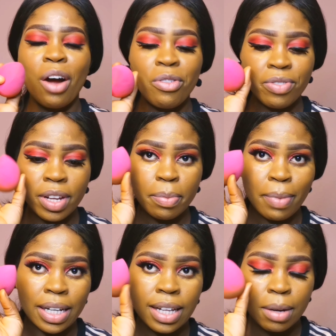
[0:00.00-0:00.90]
I will flip
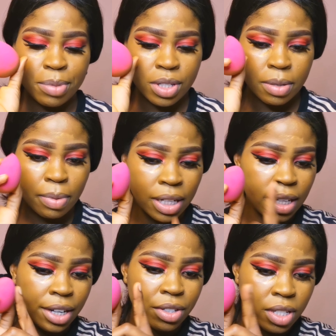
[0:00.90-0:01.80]
my dark beauty
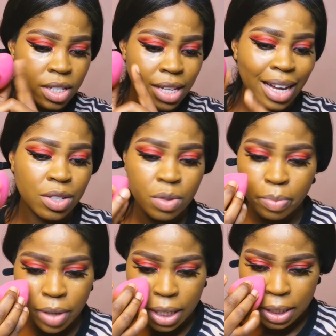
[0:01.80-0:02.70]
blender. I use this side to
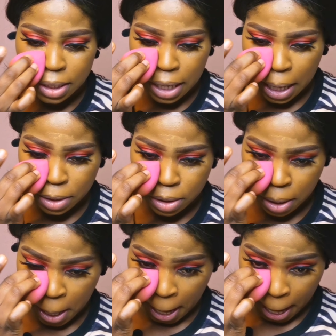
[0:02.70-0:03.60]
blend it
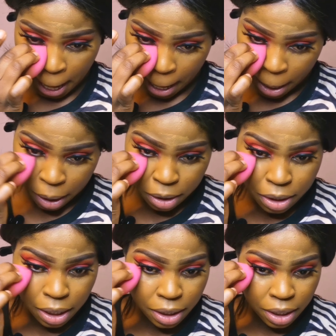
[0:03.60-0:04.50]
out
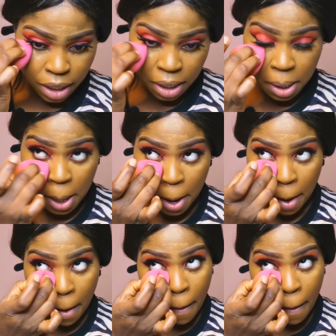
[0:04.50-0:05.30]
gently.